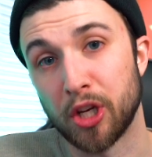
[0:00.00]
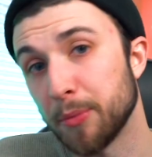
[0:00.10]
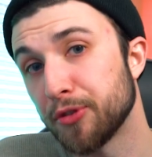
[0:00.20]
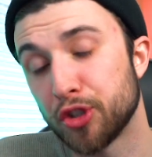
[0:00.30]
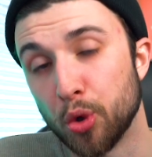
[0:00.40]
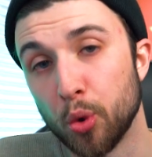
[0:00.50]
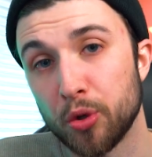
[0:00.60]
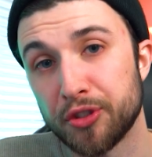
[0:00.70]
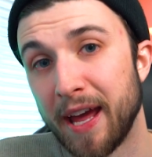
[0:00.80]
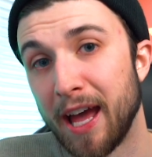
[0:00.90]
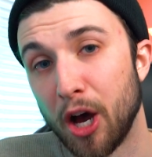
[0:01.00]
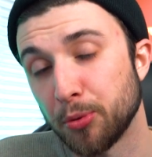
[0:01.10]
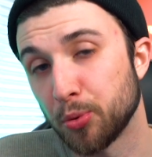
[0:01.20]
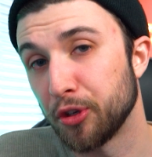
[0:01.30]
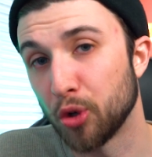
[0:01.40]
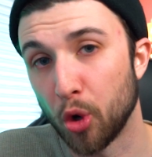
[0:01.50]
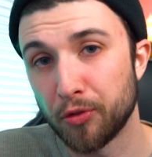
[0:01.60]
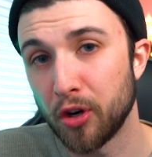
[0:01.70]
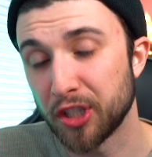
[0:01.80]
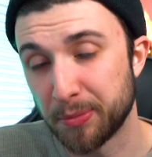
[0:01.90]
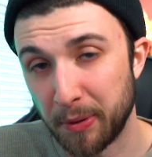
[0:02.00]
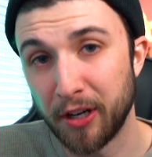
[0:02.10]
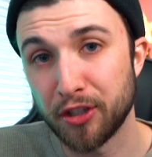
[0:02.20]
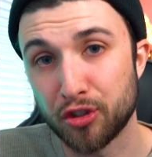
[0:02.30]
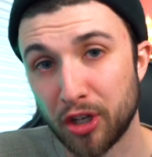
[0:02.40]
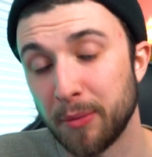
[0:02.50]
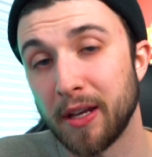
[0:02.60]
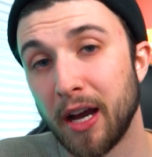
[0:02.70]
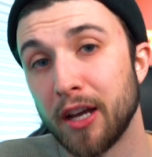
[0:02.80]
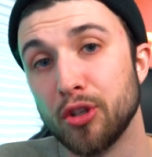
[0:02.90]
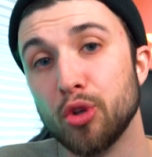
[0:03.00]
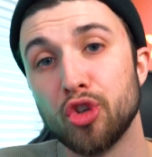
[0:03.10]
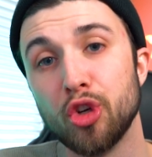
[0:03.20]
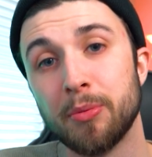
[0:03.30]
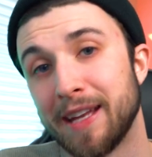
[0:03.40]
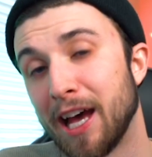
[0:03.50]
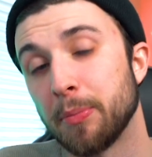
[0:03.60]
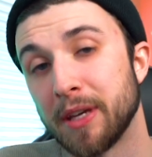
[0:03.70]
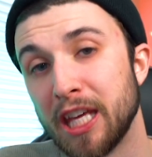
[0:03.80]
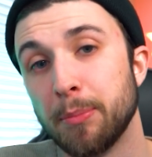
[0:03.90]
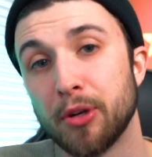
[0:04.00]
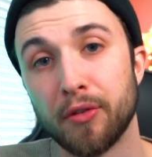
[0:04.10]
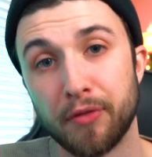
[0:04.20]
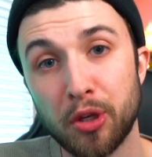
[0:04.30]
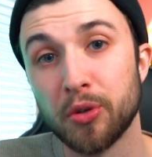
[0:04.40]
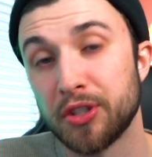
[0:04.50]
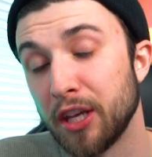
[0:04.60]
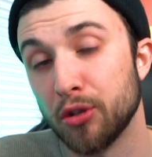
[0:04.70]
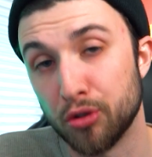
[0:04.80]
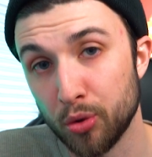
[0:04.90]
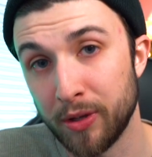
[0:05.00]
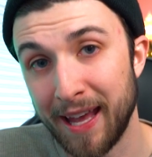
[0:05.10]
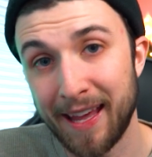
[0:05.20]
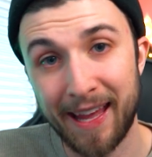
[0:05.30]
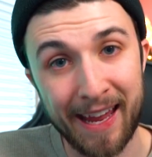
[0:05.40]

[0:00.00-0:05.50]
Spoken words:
when it comes to tools that helps with your overall experience streaming on YouTube and to help keep your viewers that you do get